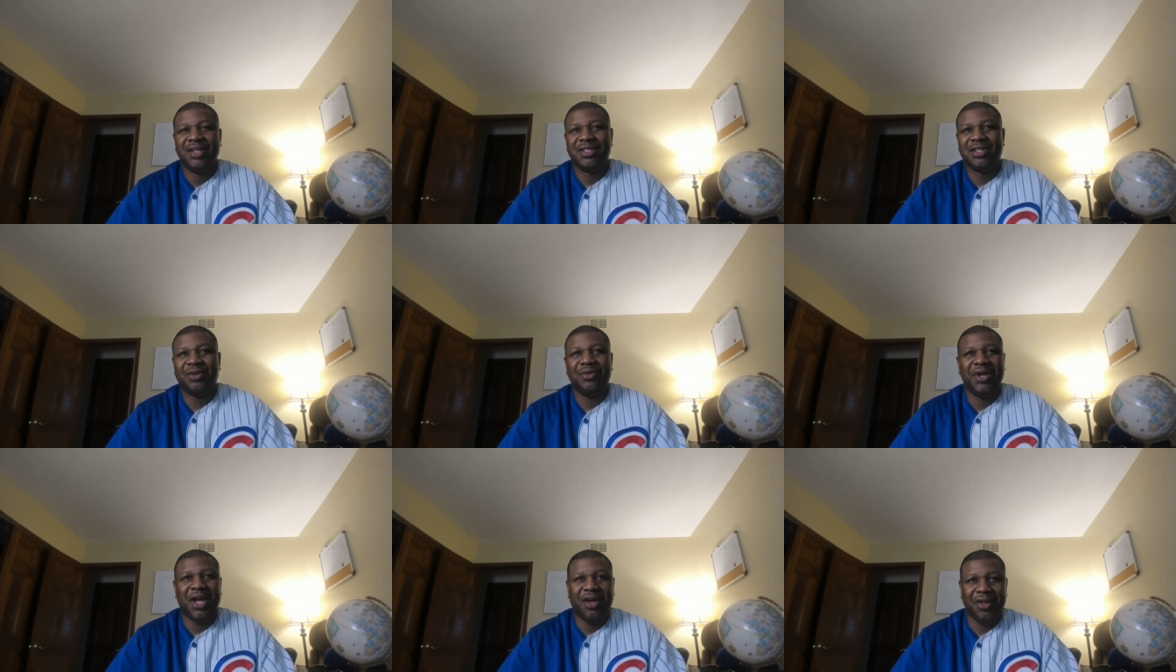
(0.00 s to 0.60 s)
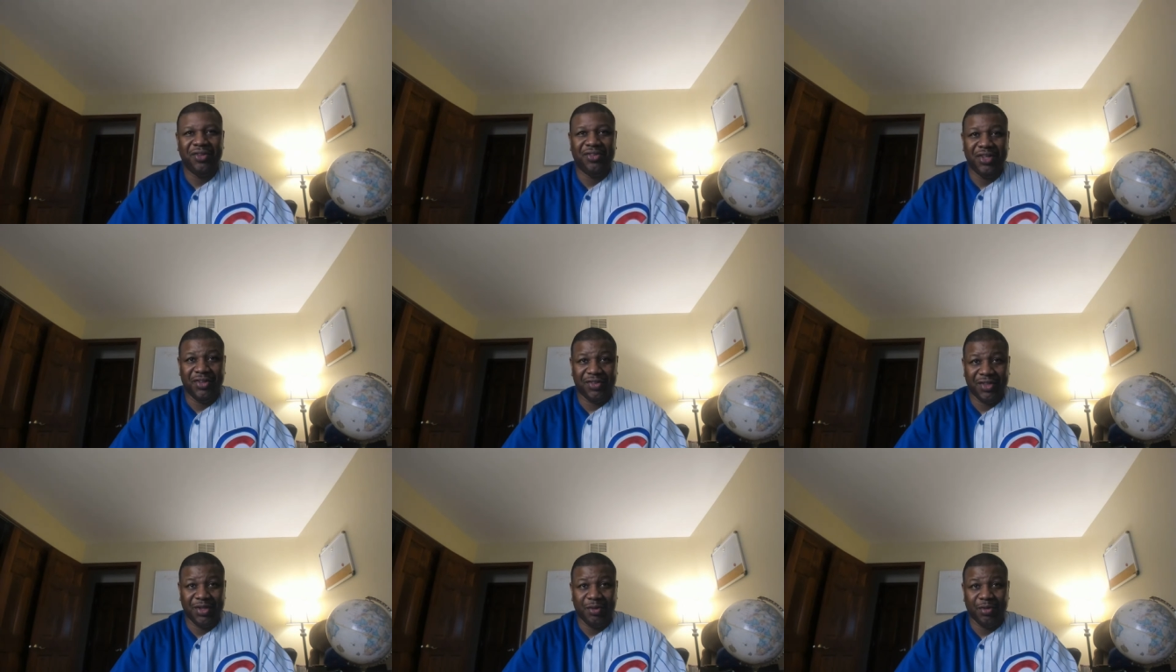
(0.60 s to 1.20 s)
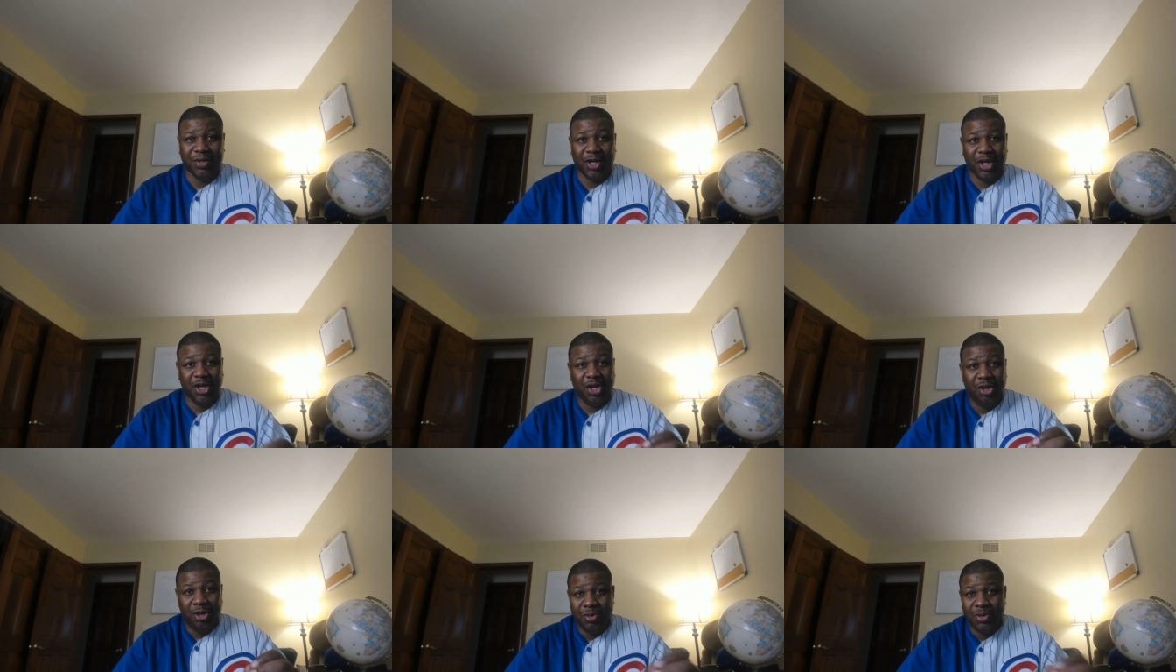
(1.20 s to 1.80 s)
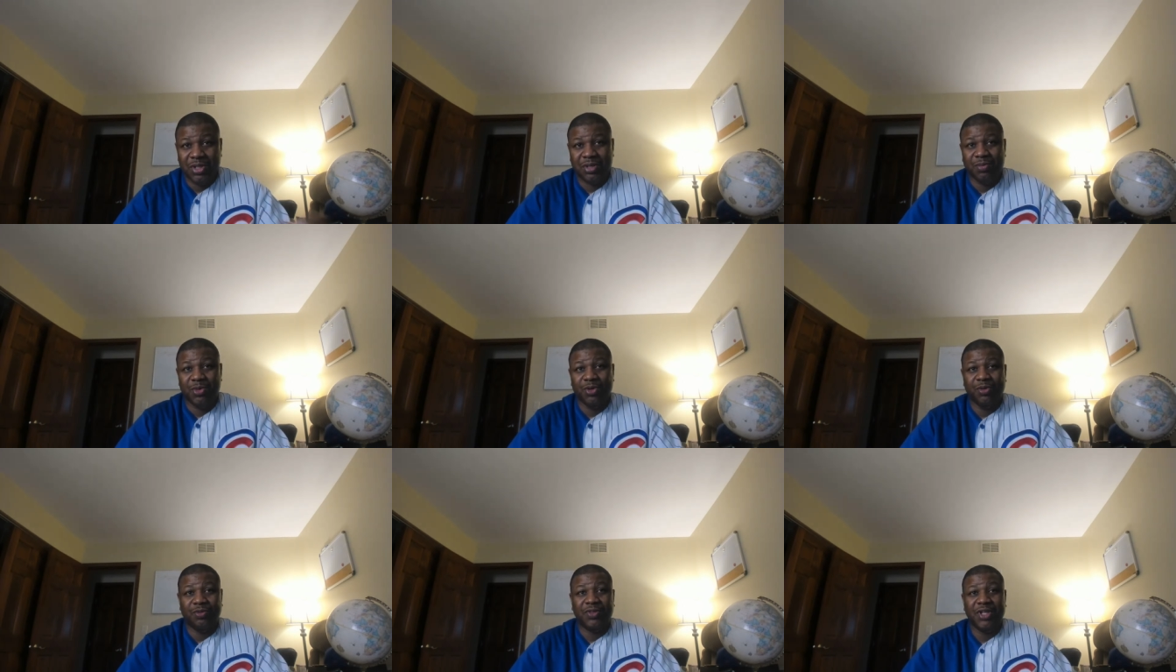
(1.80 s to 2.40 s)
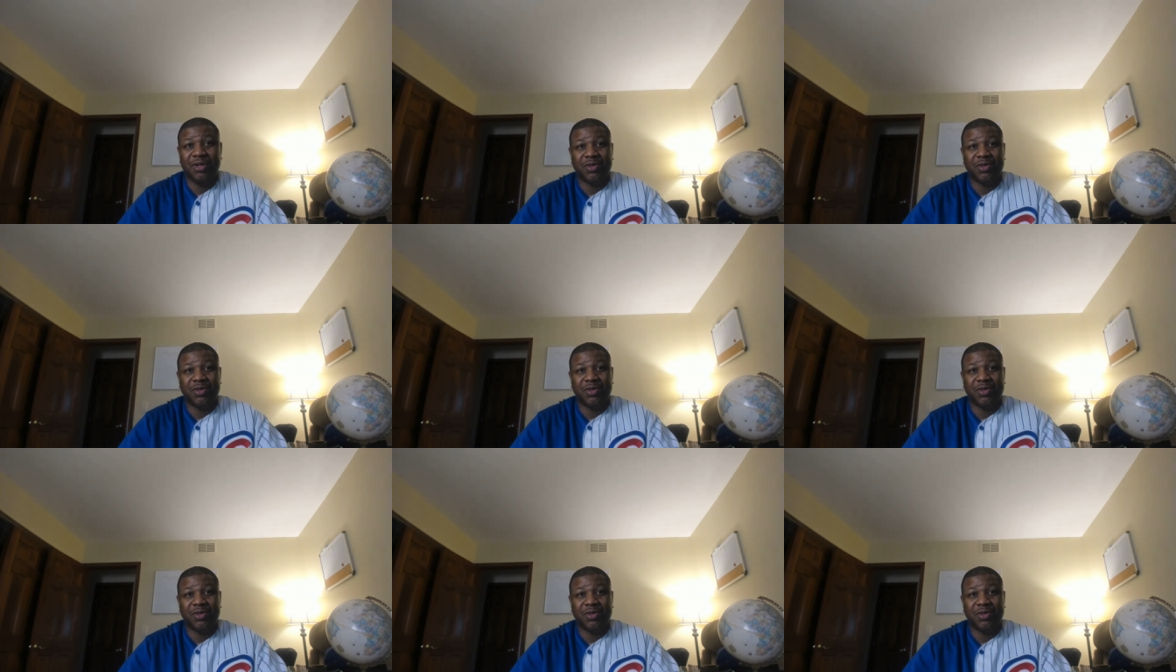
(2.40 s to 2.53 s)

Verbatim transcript: So now it's just the, the co is moved.